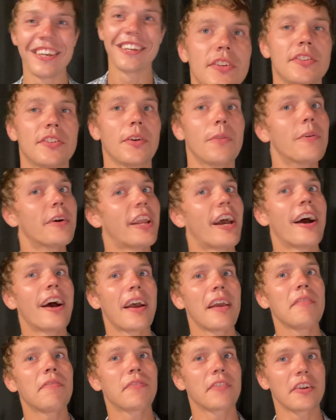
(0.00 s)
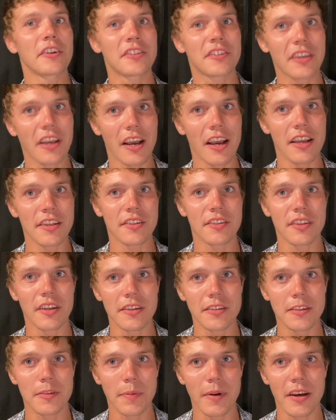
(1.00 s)
So when I first got
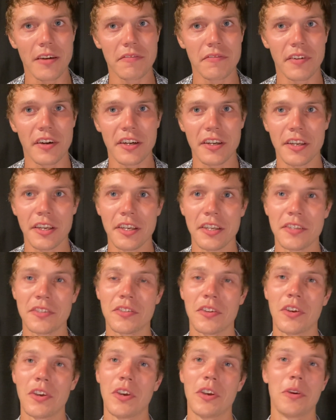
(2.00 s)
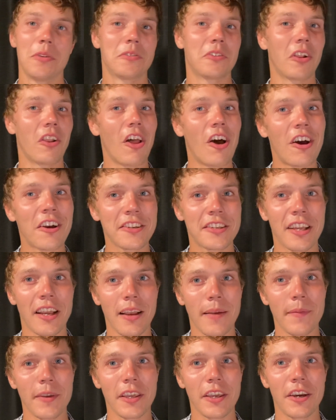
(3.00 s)
sunspot fungus, it was a long
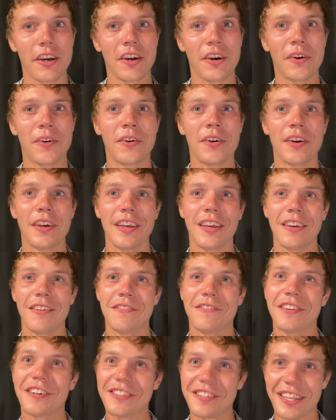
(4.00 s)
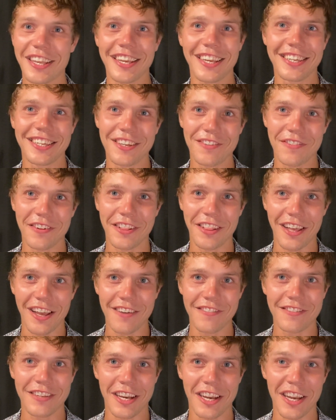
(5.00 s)
time ago. Feels like a different
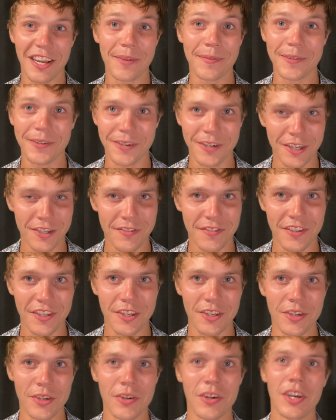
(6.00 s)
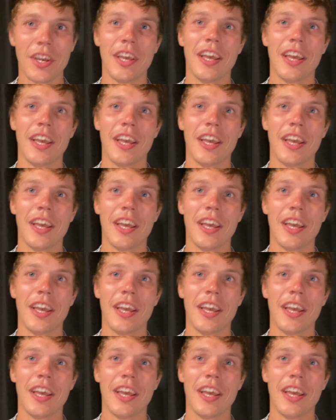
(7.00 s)
lifetime or a few.